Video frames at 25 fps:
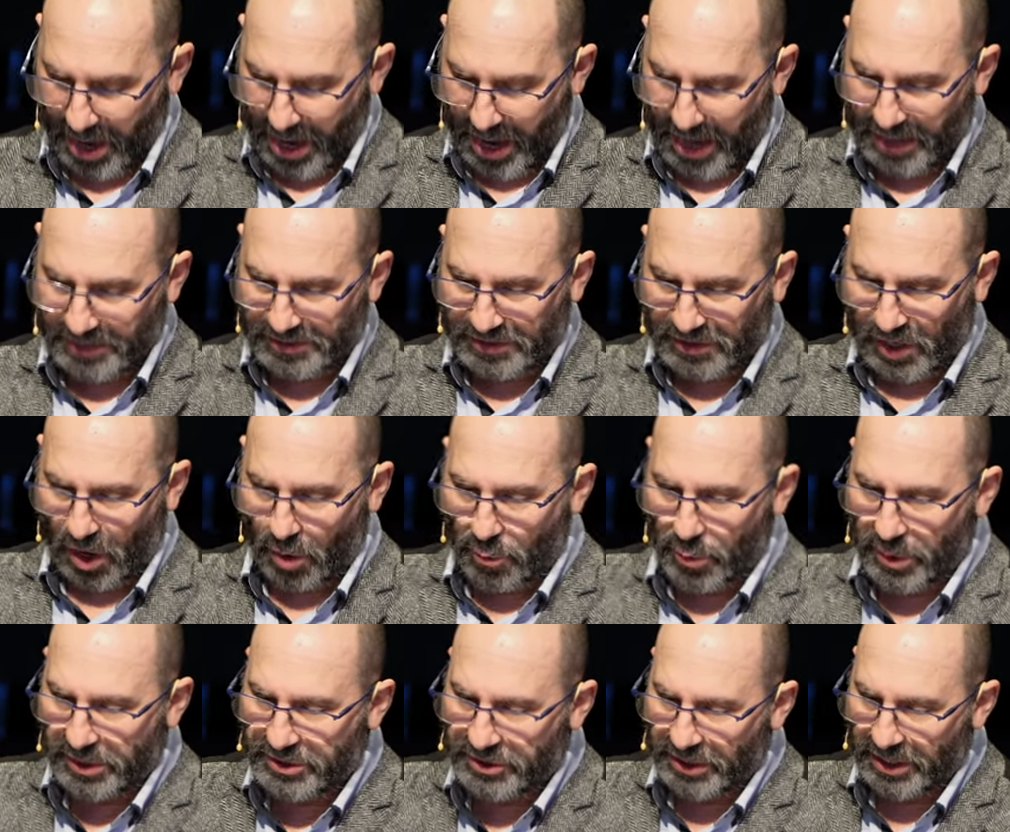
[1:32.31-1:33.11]
And so
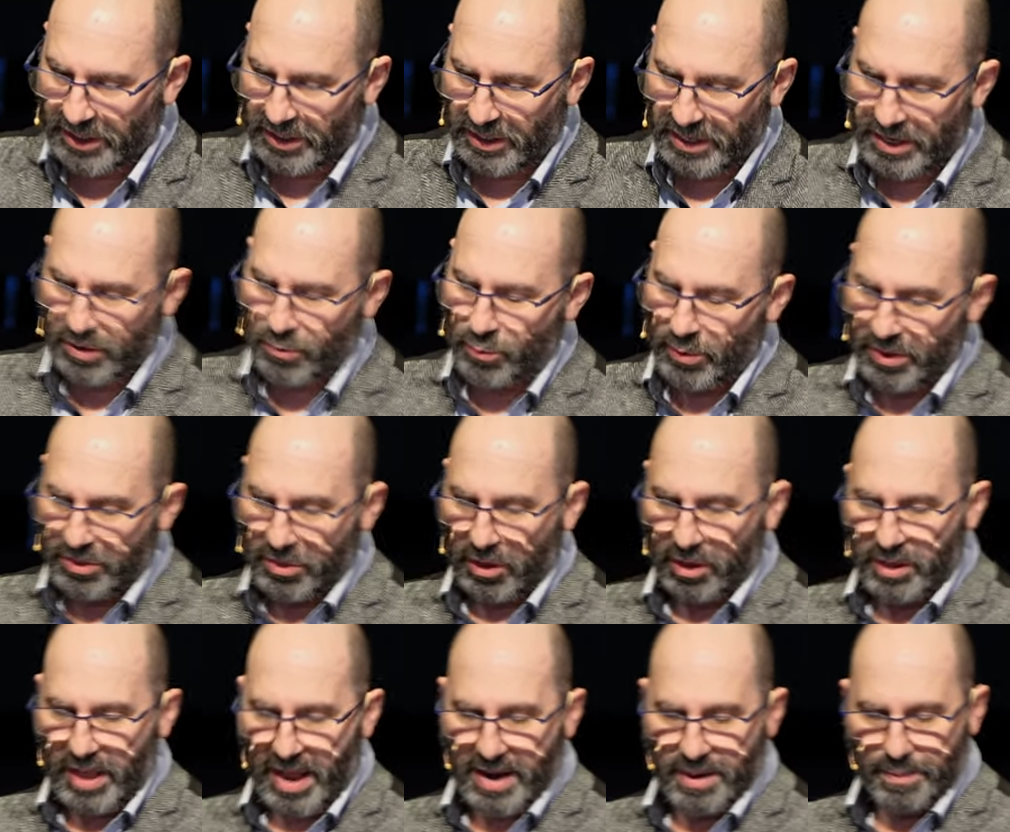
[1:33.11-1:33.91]
we're dealing with
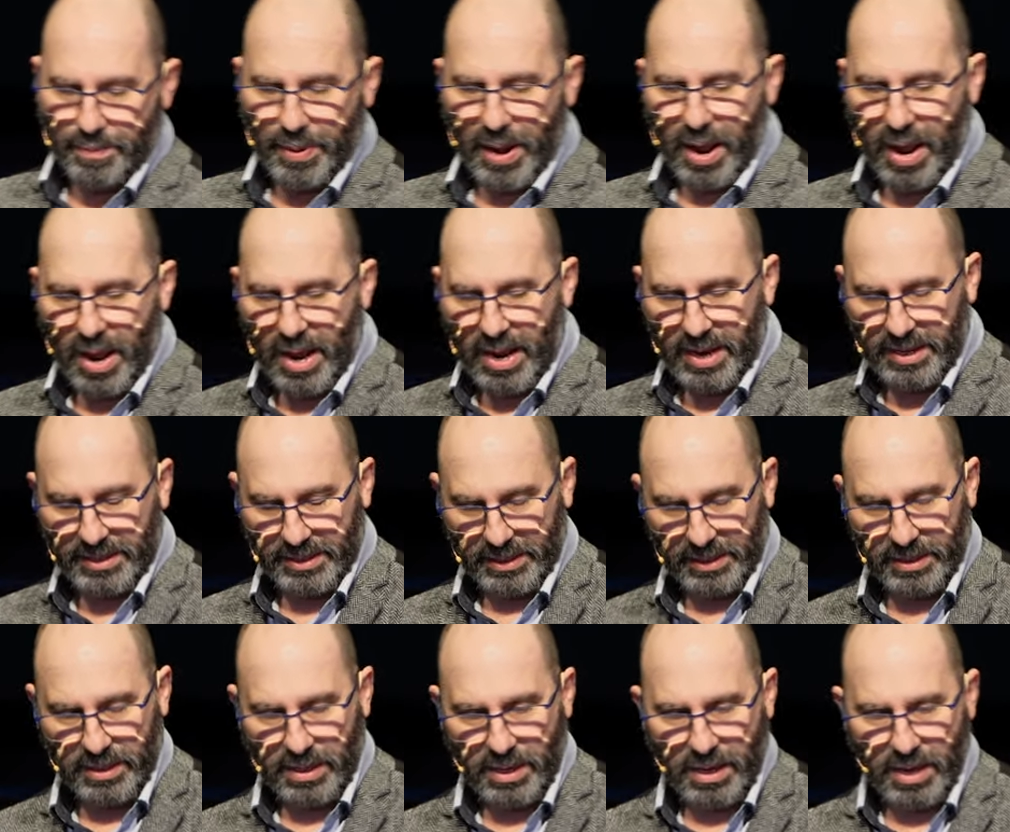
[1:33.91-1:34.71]
the latter part,
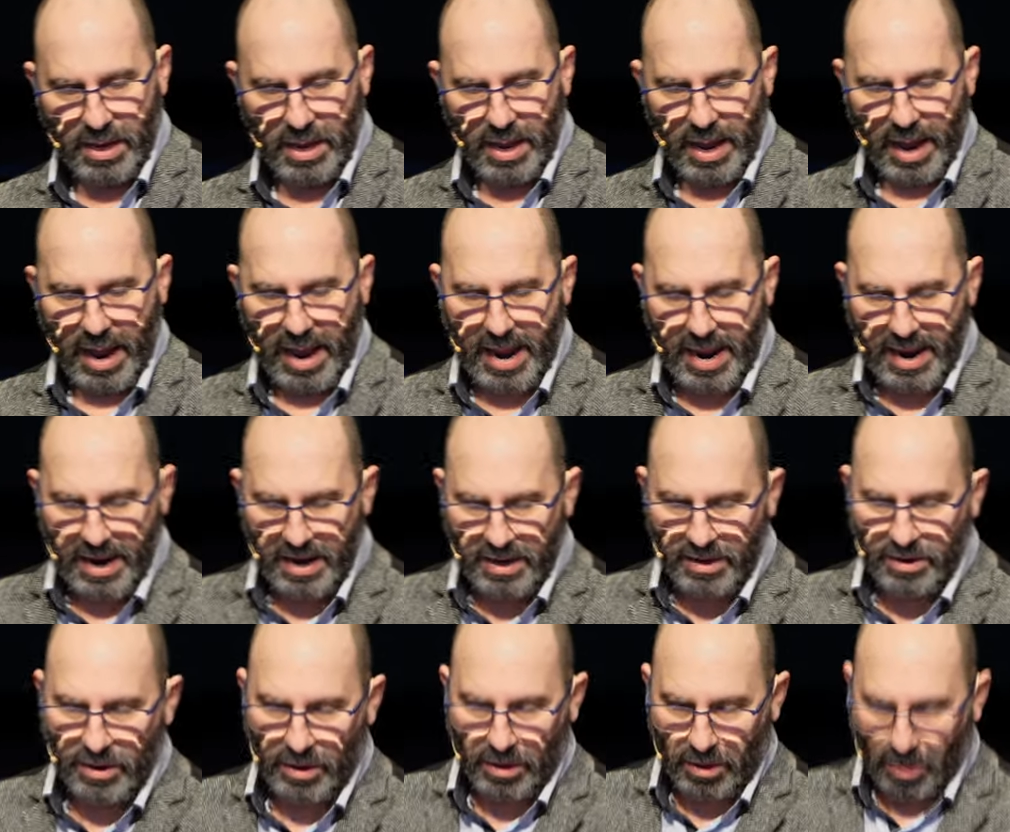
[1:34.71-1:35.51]

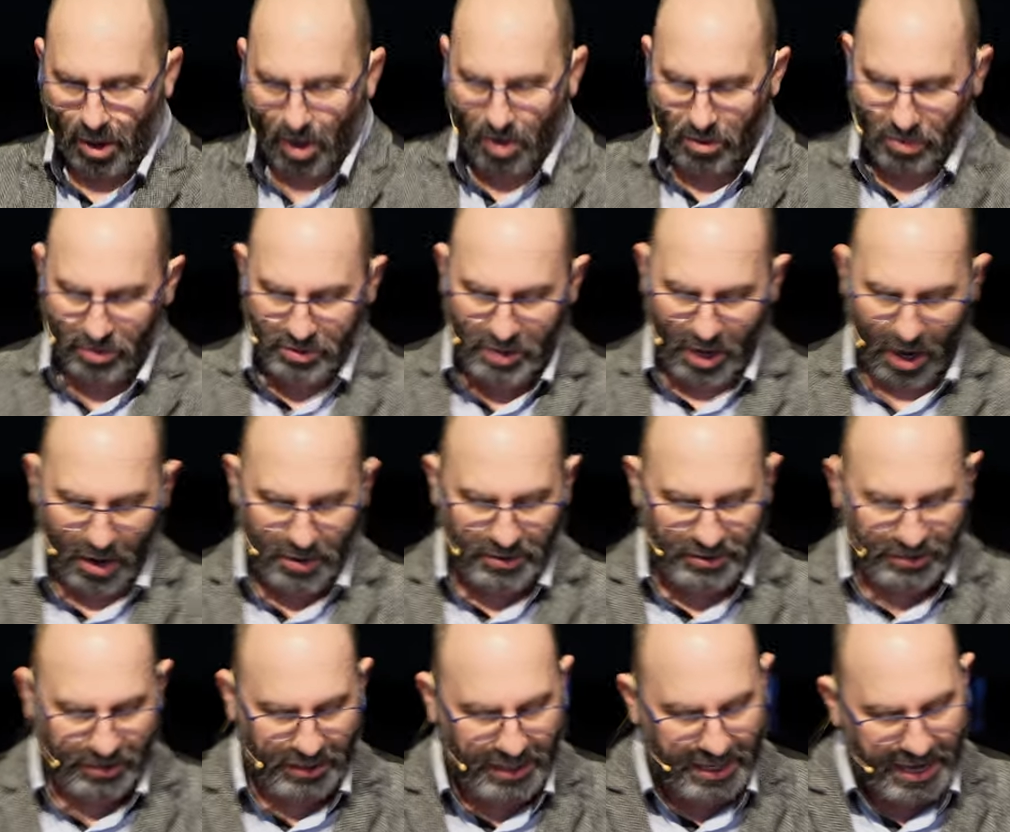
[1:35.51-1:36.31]
and I'll go
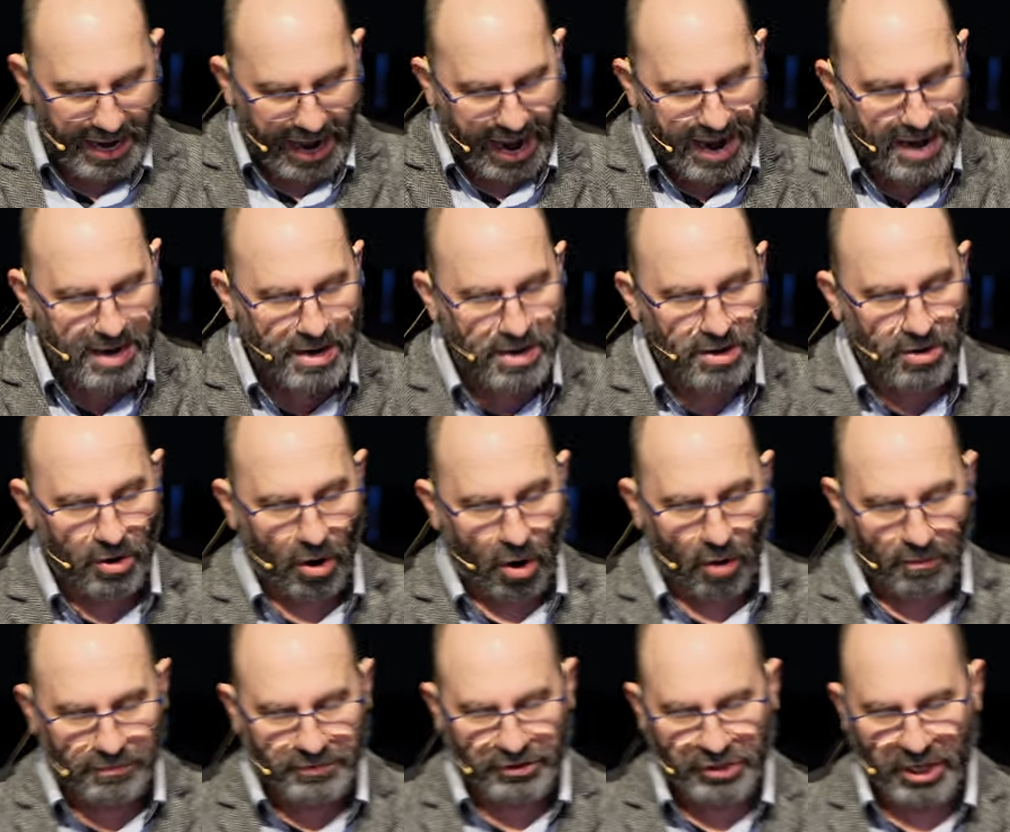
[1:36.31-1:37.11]
to the end
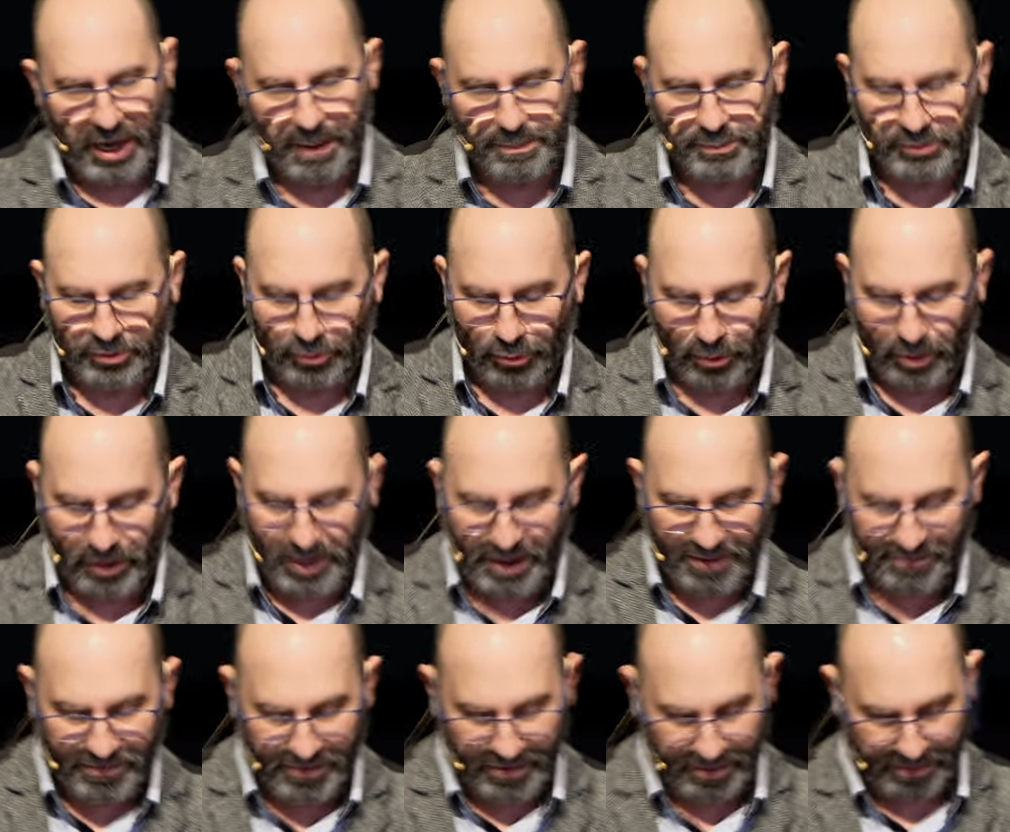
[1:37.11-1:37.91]
of chapter
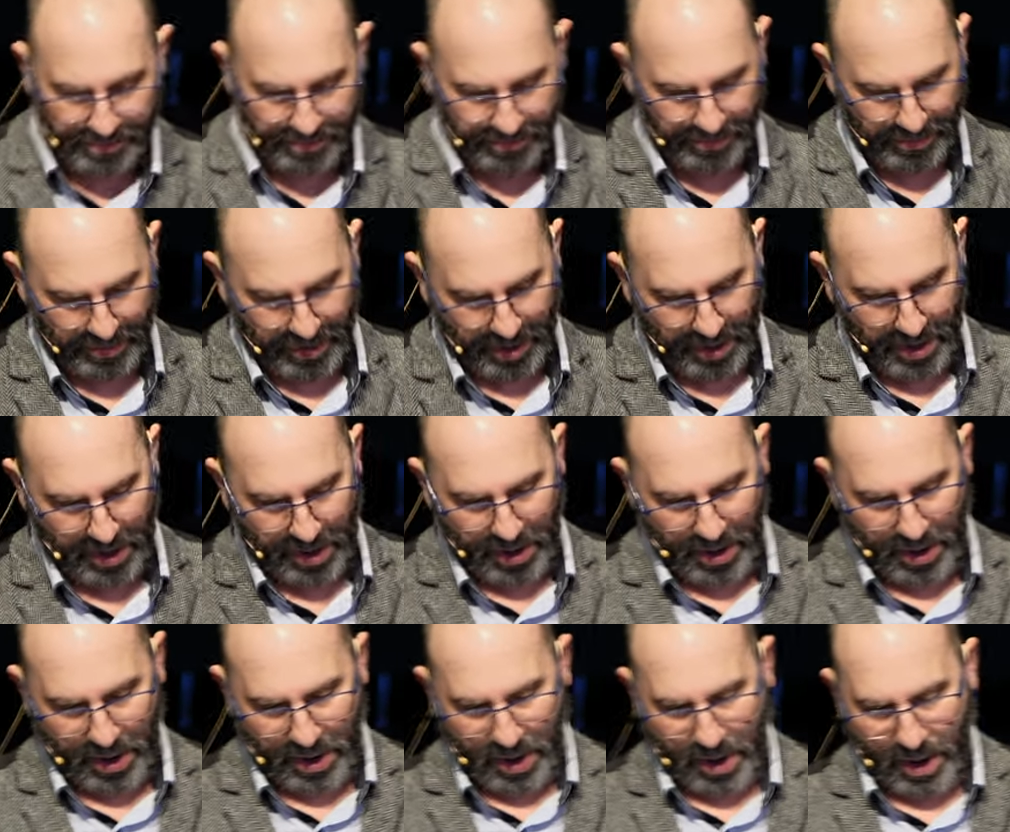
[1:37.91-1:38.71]
11.
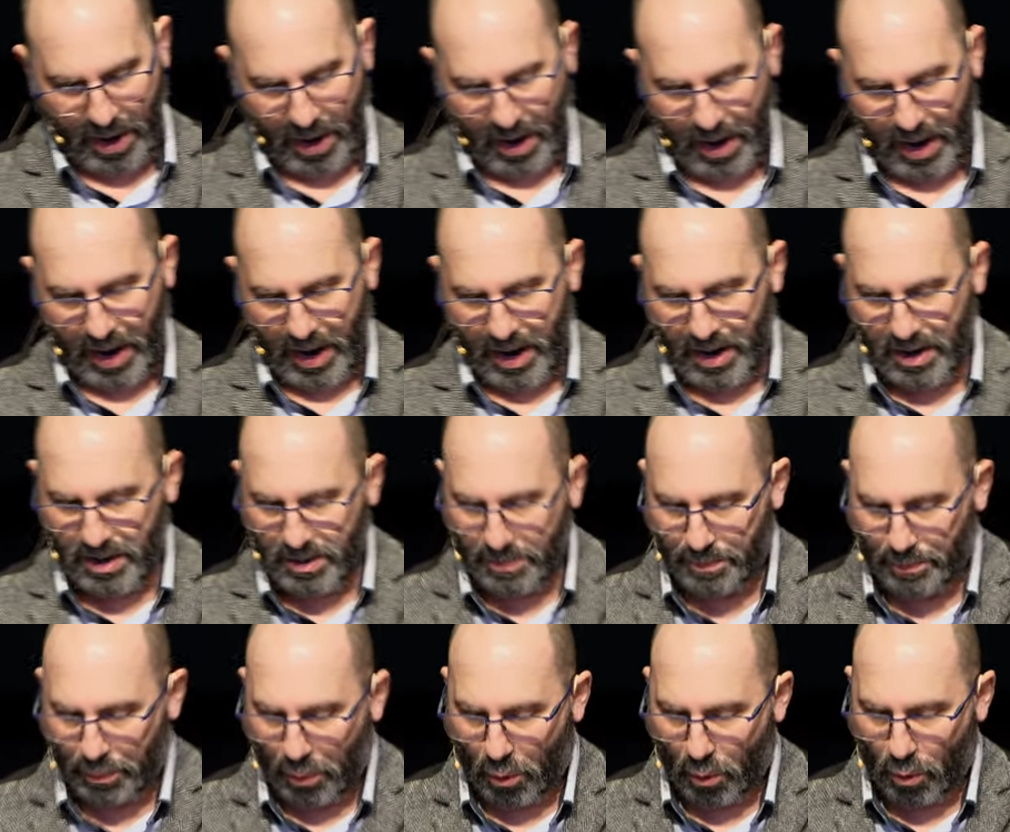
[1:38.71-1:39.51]
And
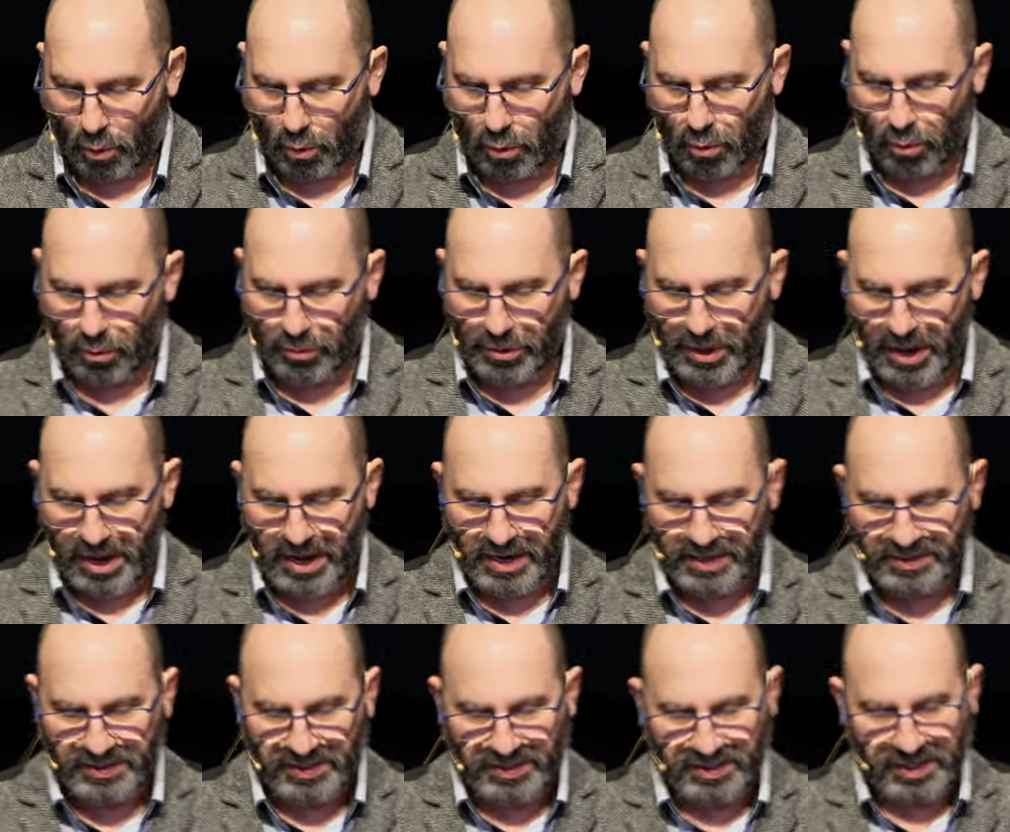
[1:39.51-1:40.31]
Paul there